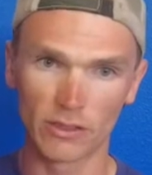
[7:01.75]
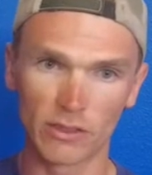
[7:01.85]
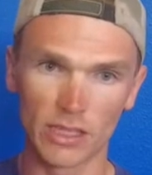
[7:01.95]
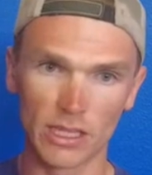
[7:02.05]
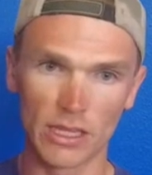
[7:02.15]

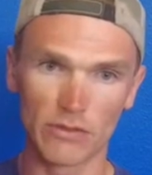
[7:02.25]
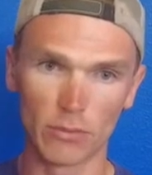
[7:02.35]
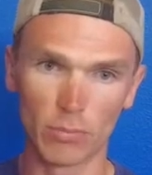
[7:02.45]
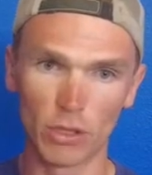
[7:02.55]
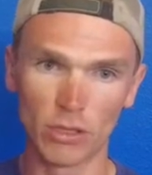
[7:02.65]
see if your
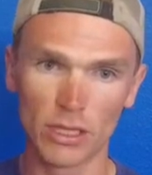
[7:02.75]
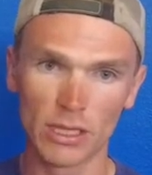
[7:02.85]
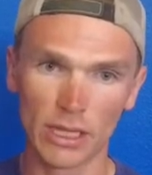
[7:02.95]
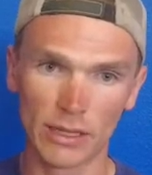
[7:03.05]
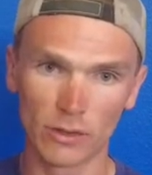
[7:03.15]
bolt
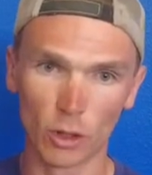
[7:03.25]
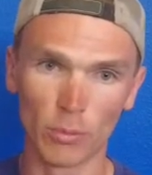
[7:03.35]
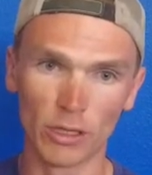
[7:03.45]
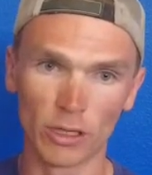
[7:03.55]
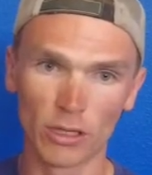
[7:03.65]
is
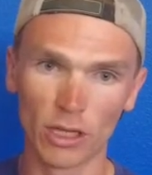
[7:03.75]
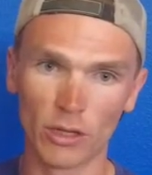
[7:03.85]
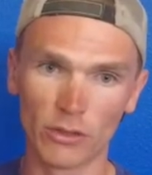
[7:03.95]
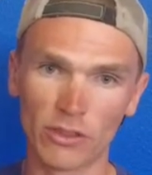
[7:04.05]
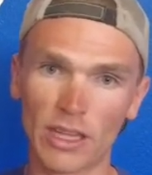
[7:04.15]
open or
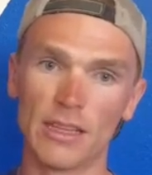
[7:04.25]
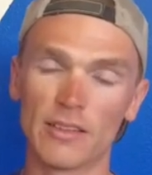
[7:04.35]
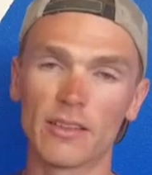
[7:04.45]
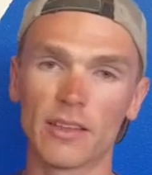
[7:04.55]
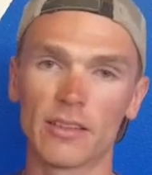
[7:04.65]
closed. And
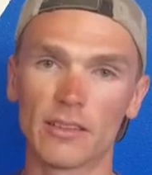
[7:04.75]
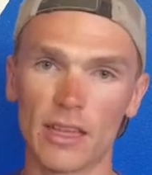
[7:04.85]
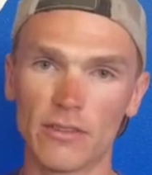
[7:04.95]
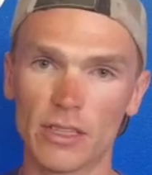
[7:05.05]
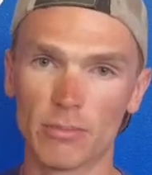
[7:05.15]
this is a
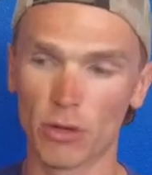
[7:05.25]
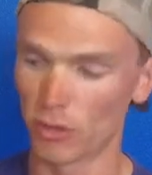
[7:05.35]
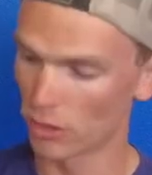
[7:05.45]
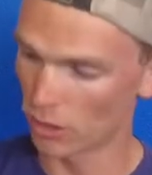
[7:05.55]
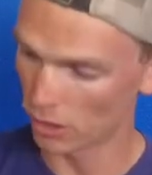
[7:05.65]
safety
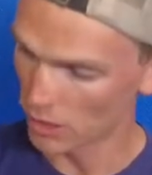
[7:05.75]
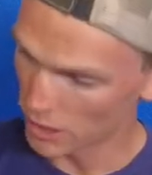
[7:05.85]
protocol.